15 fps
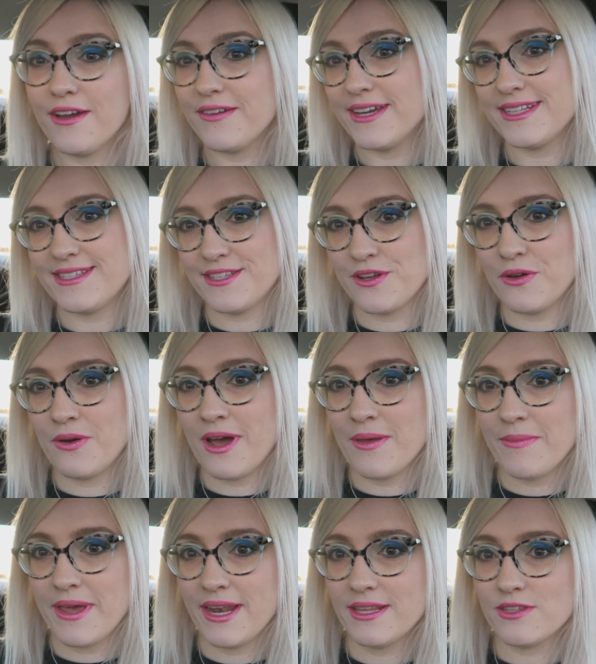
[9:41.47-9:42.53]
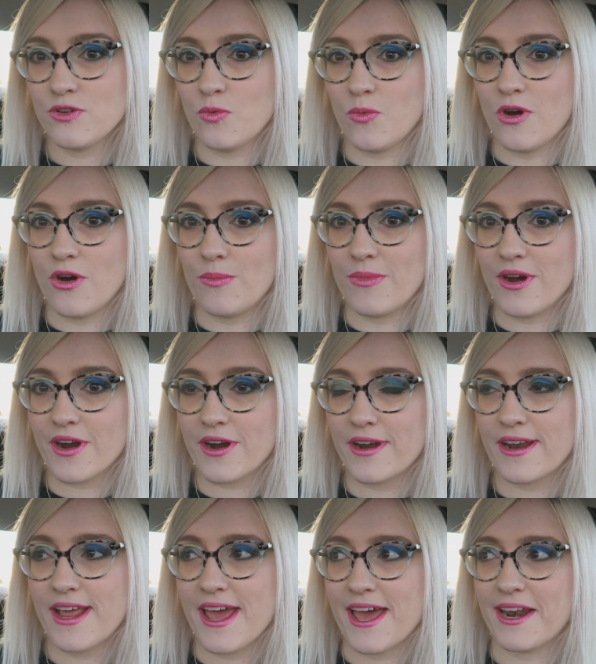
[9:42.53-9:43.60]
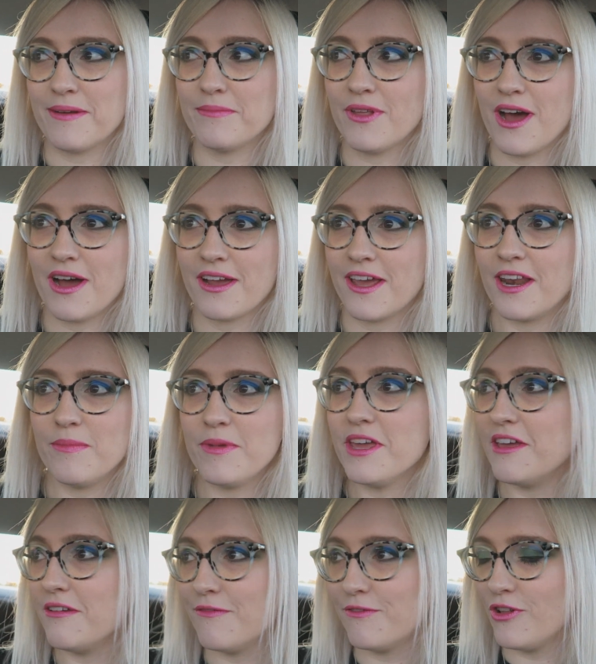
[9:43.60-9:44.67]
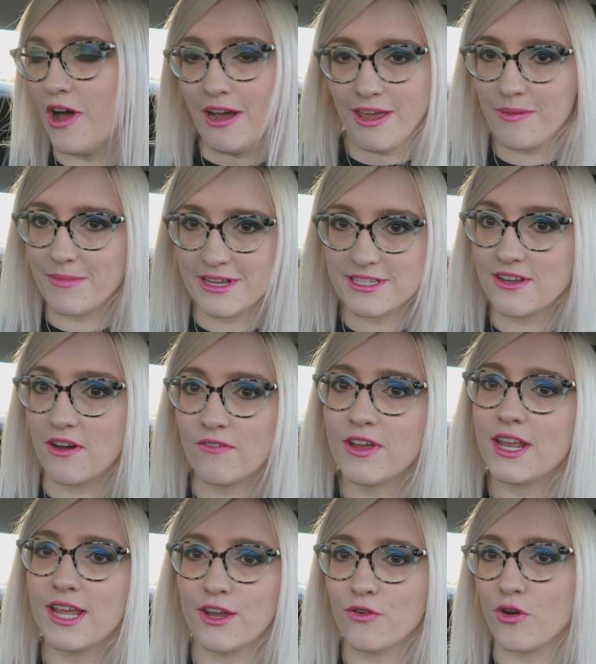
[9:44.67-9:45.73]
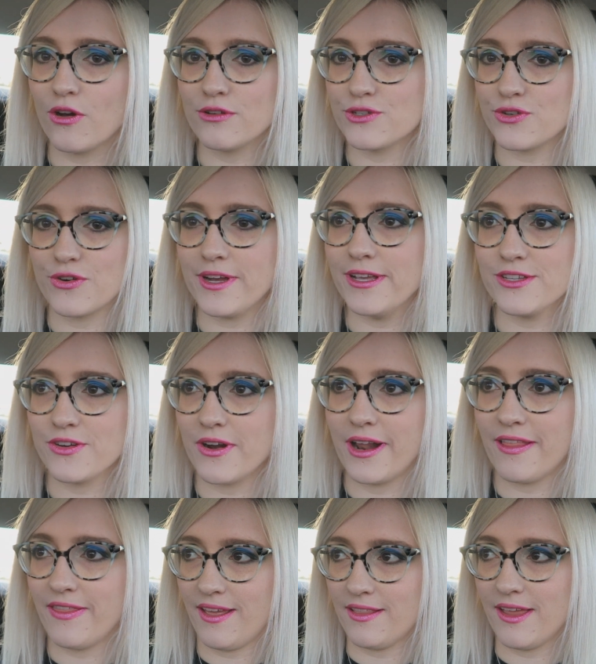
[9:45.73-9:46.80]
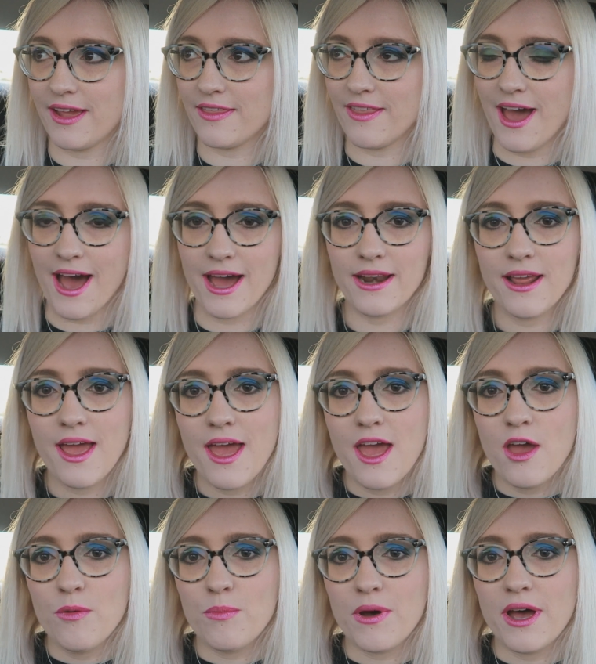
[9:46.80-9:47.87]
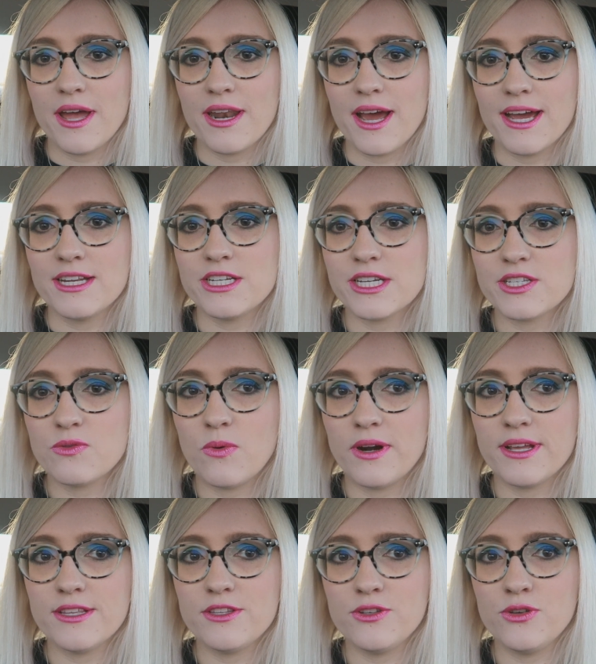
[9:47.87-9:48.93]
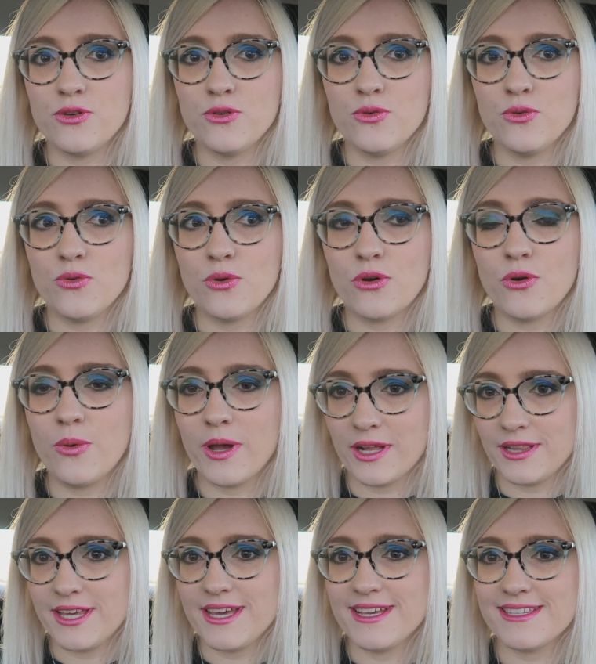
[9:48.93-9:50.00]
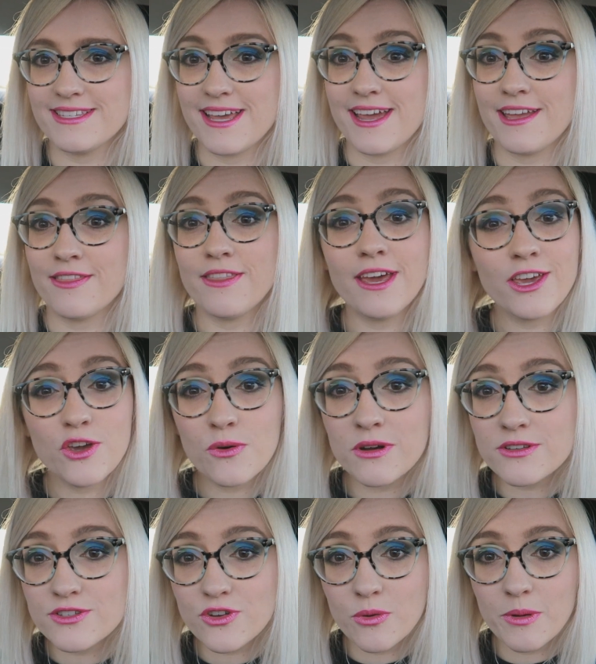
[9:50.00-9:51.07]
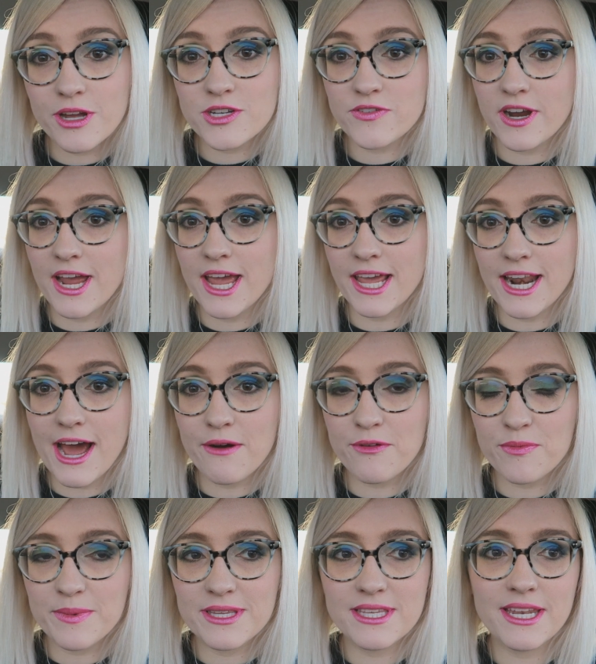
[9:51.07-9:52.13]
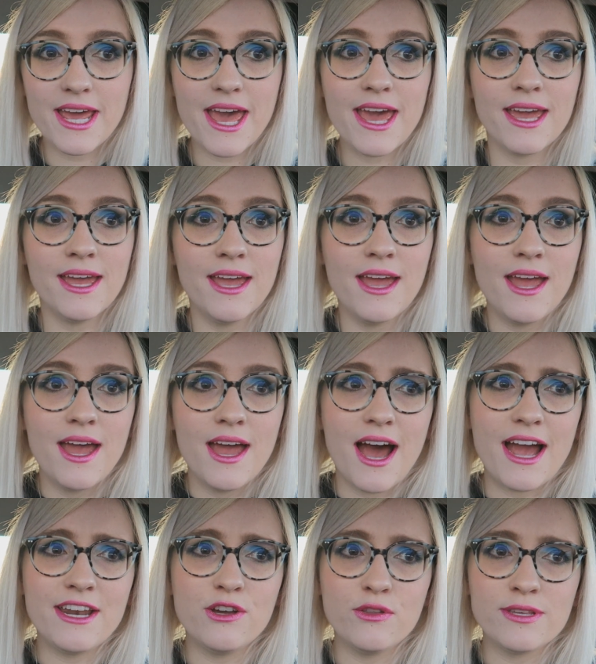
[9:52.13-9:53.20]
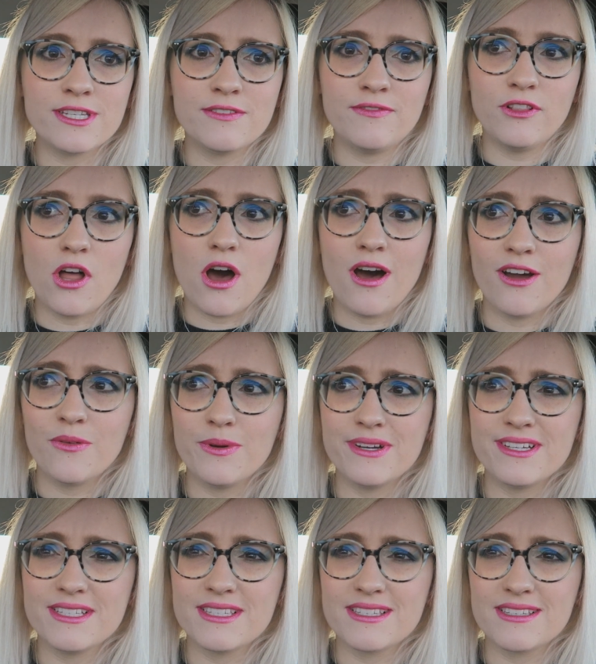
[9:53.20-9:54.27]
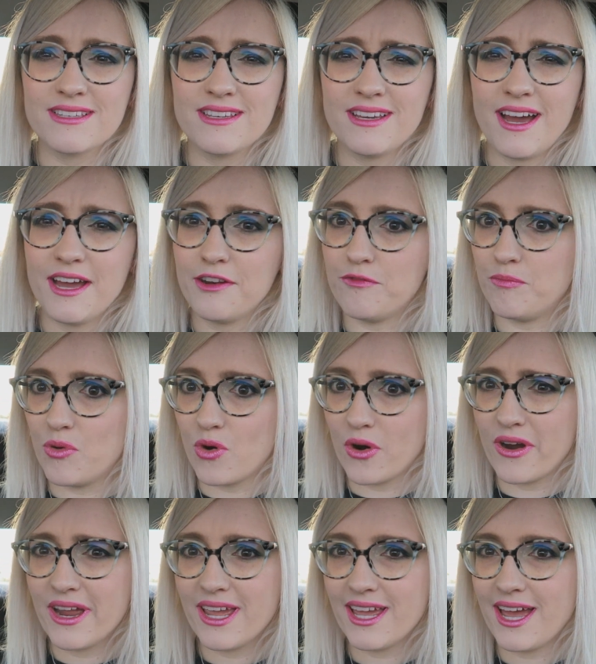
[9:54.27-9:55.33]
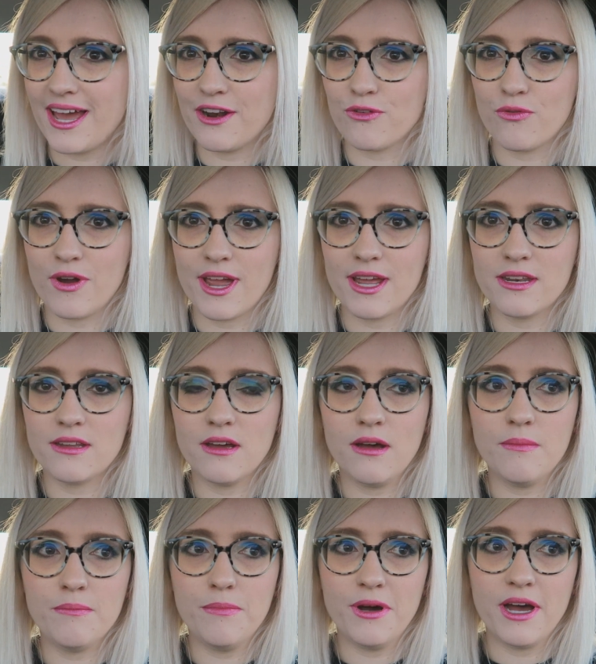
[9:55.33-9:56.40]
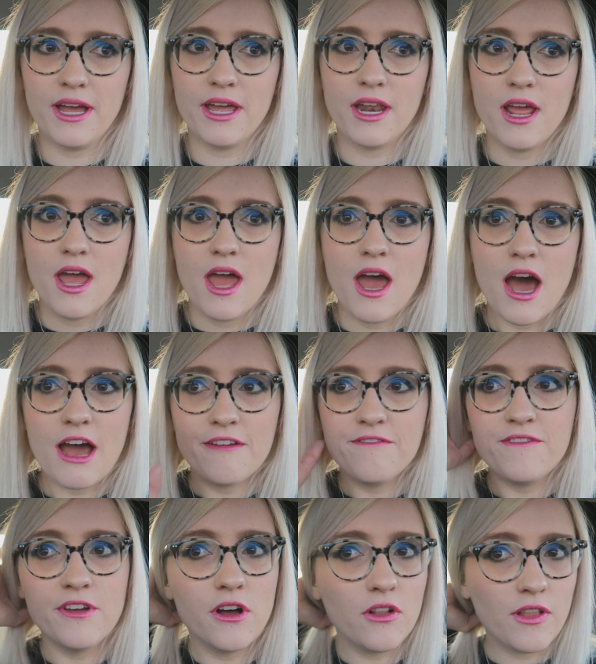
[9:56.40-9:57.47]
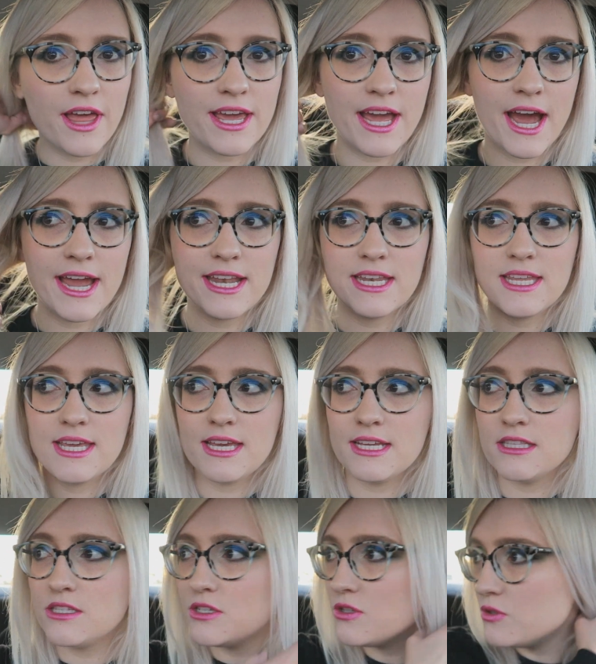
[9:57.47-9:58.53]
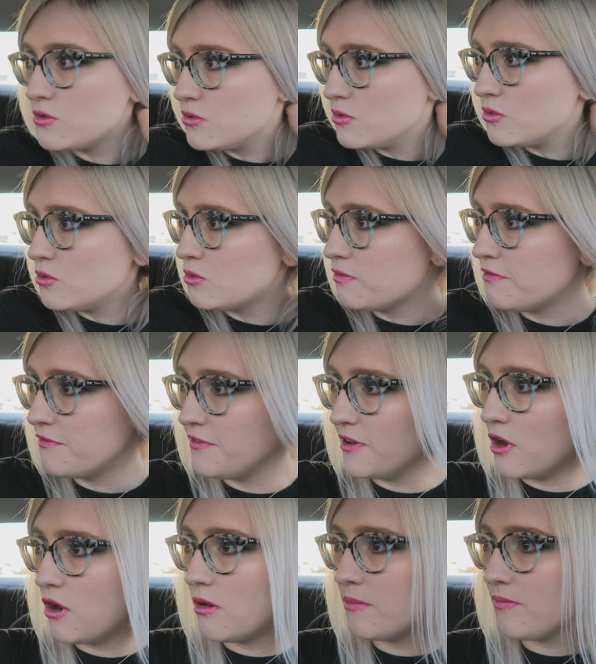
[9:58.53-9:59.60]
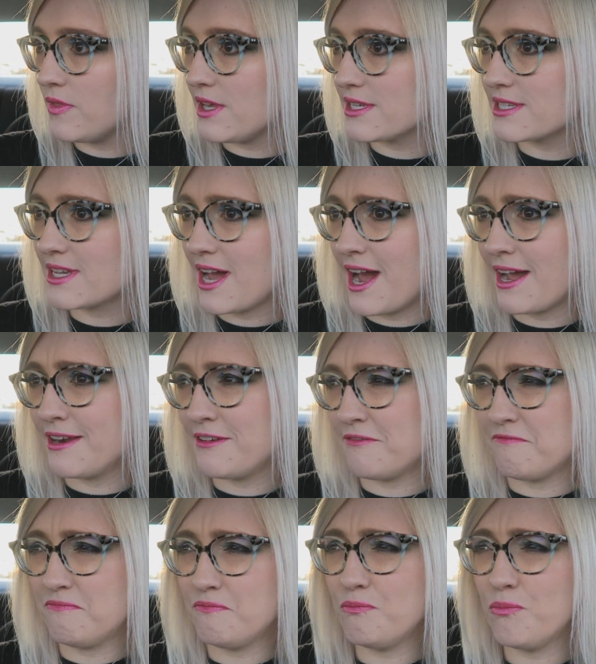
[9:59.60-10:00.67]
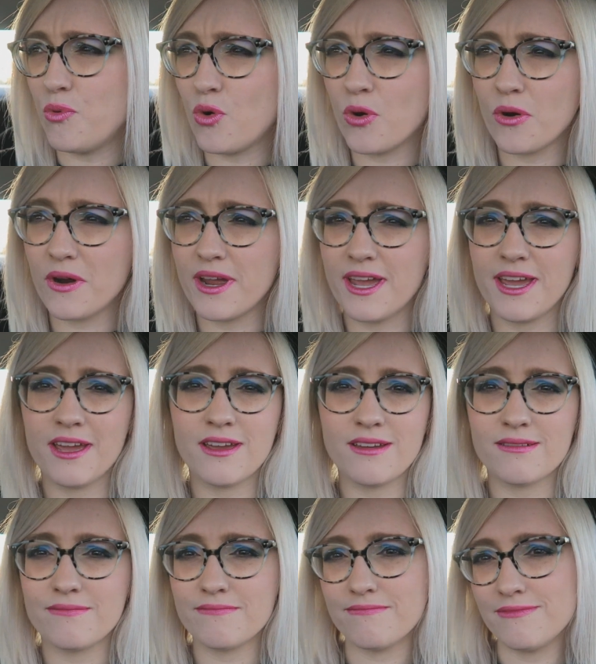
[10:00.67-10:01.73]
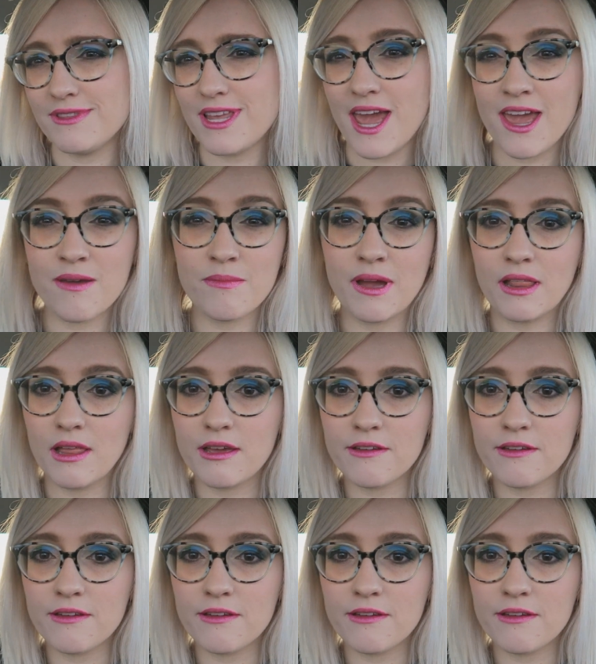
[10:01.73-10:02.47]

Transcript: Alright, so I made it to Walmart and I'm not going to be vlogging myself getting groceries or anything like that. But I just wanted to quickly say thank you all so much for hanging out with me today. I know this vlog was kind of boring, kind of random, but I feel like I need to film these kind of boring day in my